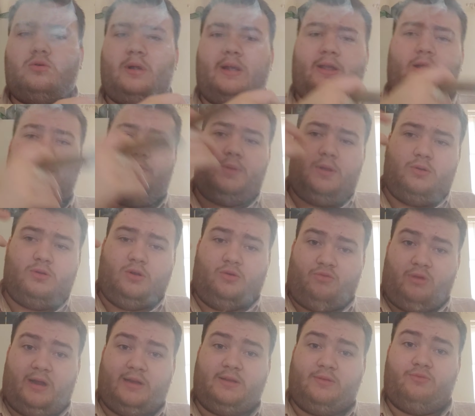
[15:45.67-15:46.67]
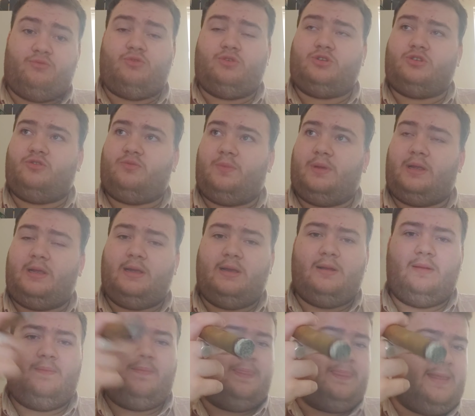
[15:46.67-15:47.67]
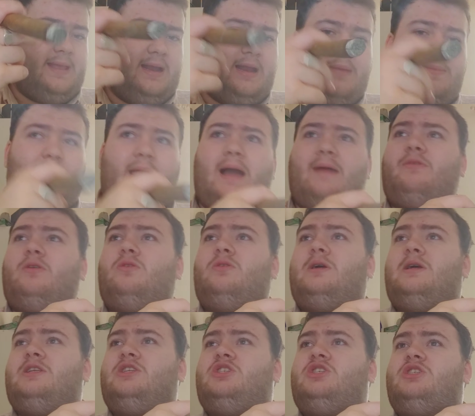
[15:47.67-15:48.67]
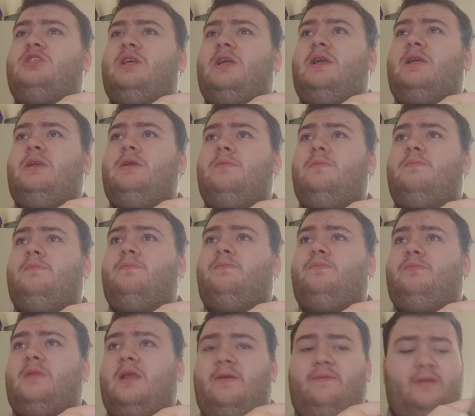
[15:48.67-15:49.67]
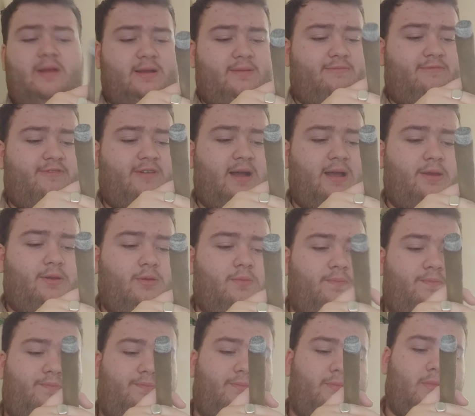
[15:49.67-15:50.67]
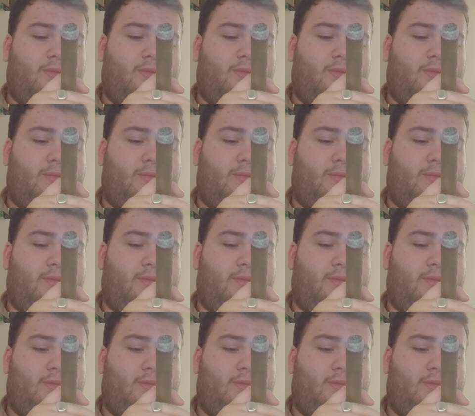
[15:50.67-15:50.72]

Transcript: a computer right in front of me. Let me have a look and see if I can find them.